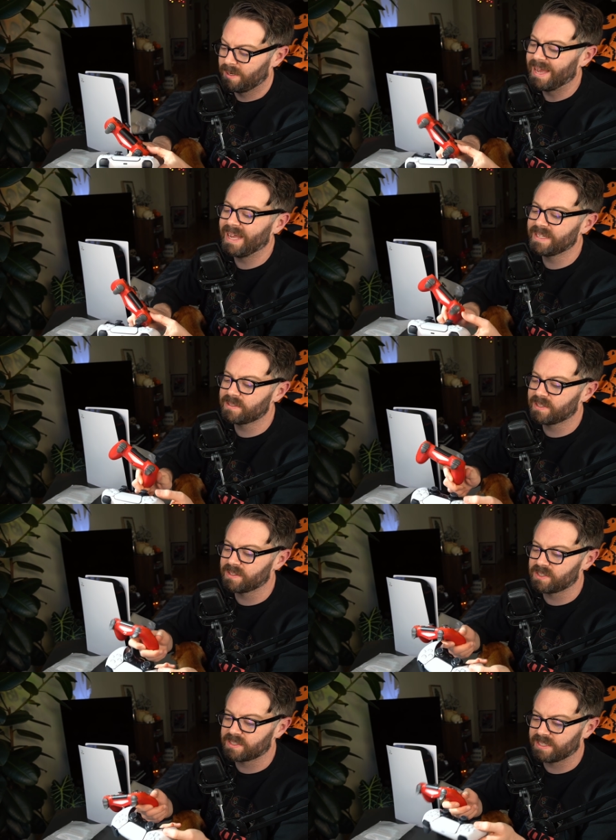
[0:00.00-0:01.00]
I guess it's
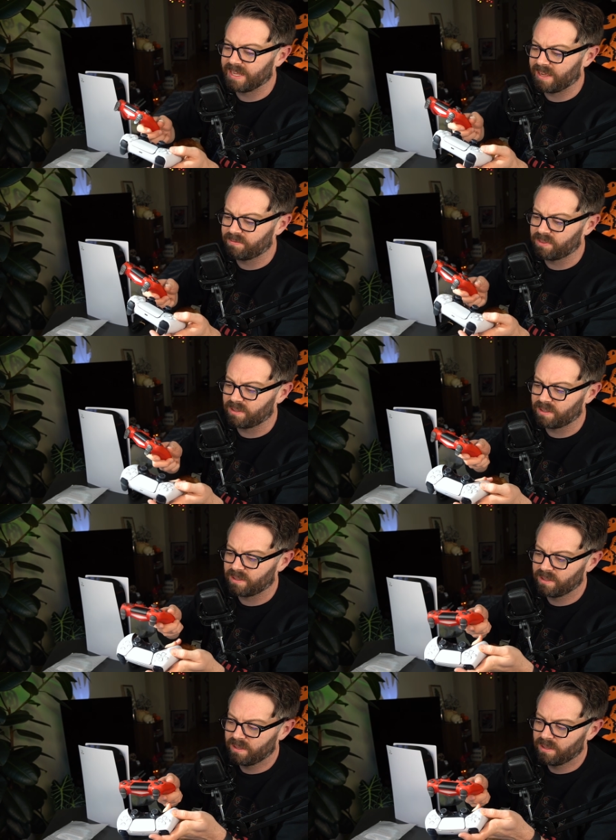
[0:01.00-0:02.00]
because it just didn't have the
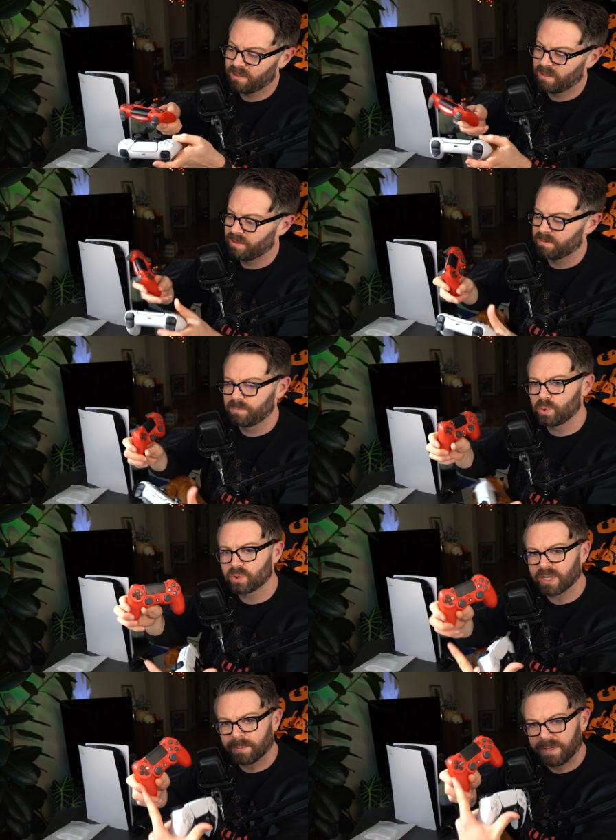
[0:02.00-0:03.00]

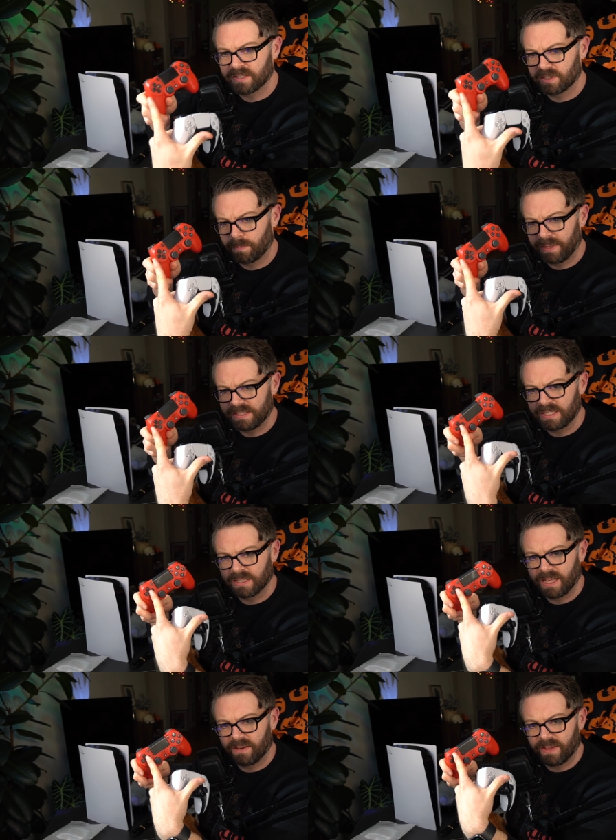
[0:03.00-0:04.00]
DualShock makes such a big
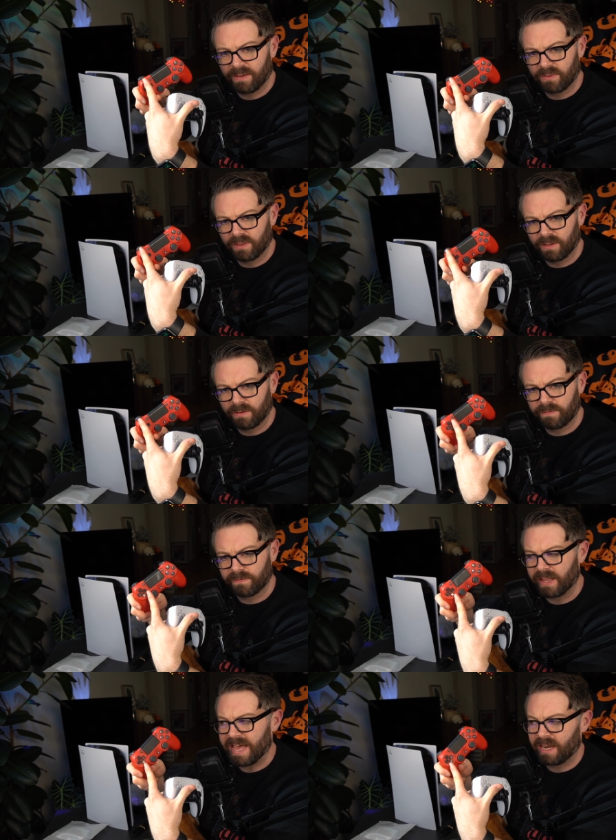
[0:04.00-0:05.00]
deal out of having the
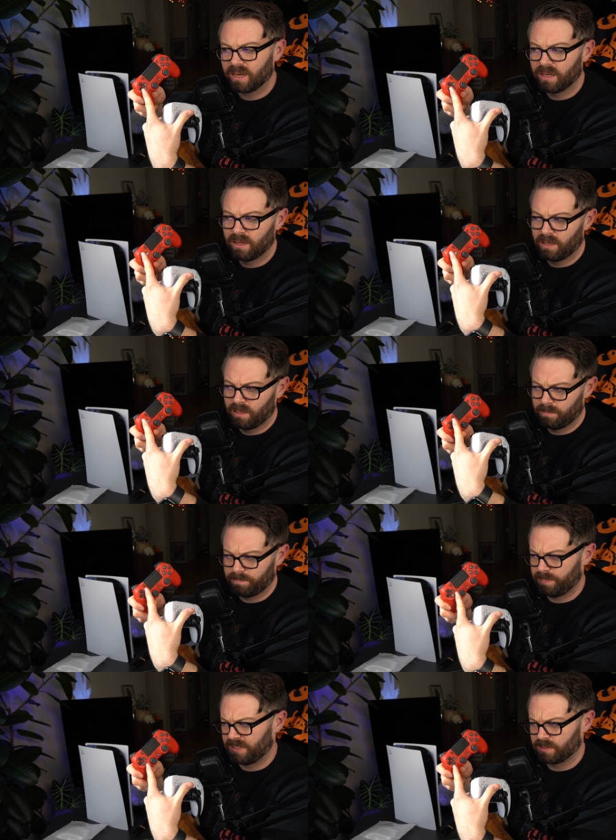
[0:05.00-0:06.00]
flat
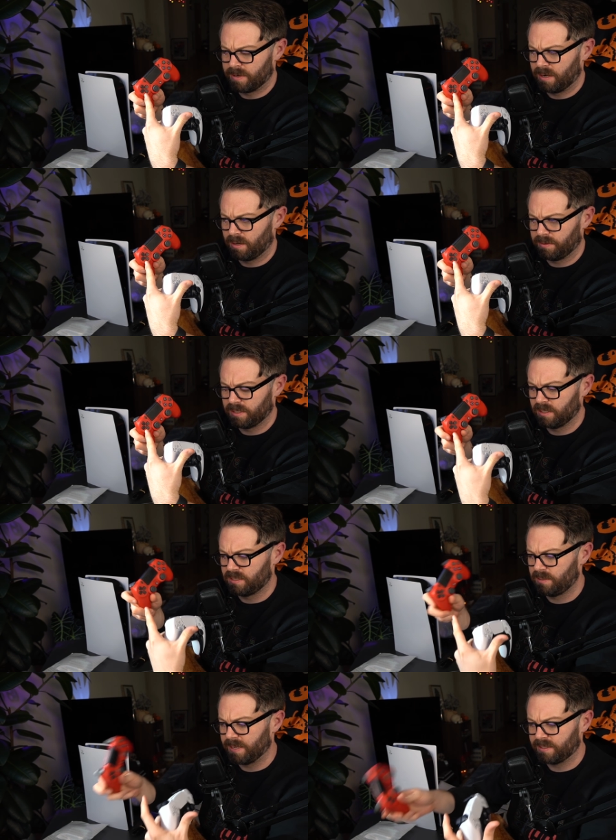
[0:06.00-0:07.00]
piece around all the
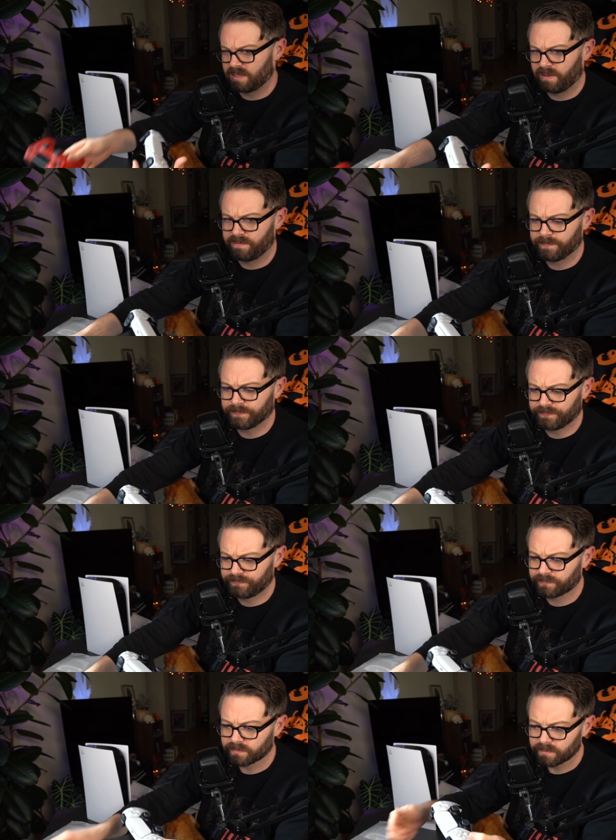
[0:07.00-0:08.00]
D-pad stuff.
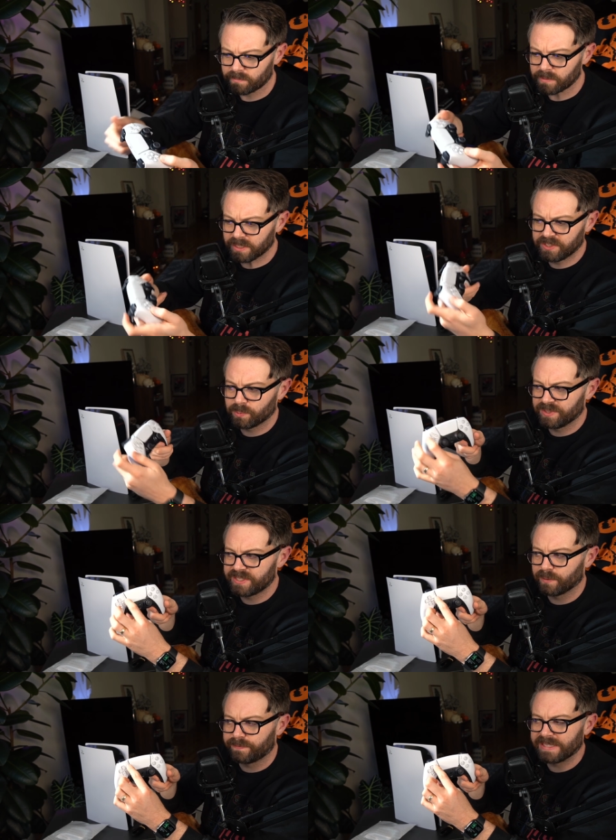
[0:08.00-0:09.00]
This one's
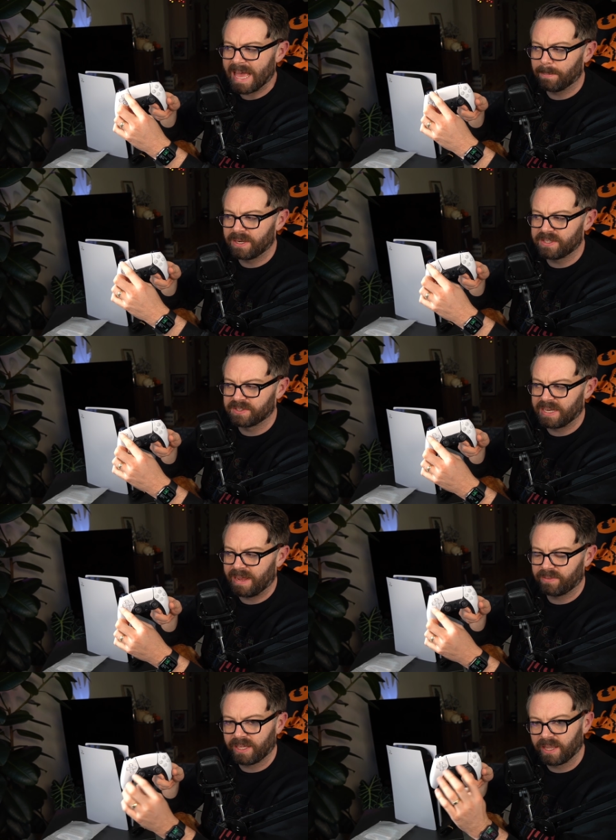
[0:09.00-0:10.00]
still flat, but it doesn't
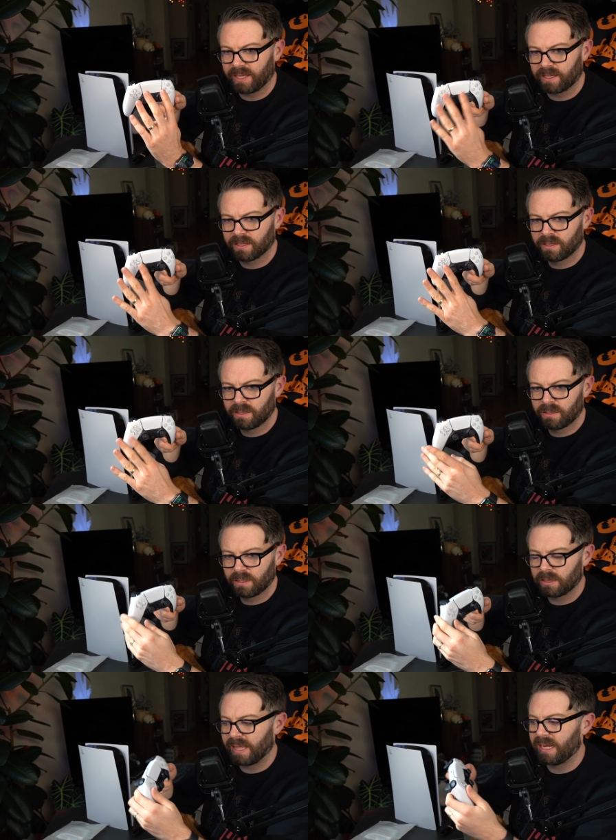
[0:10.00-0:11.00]
have that like
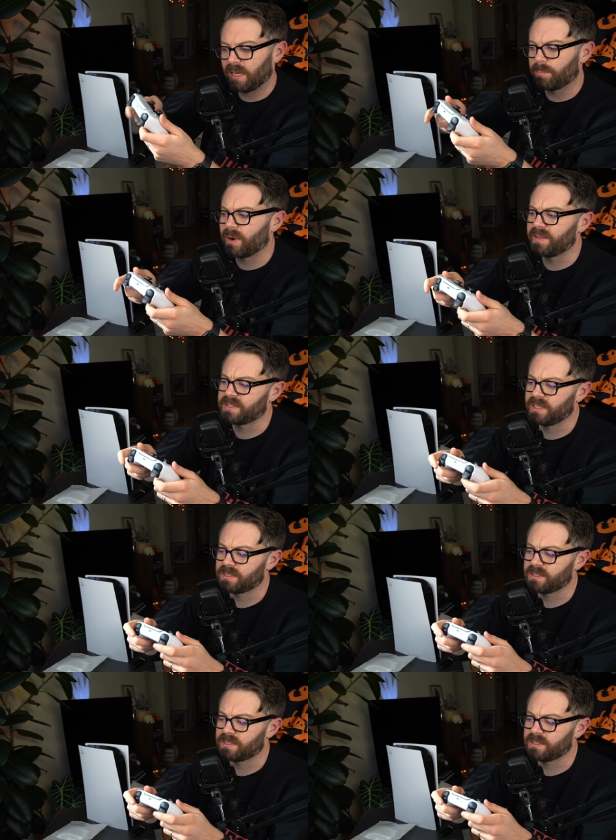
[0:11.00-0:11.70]
landing press thing.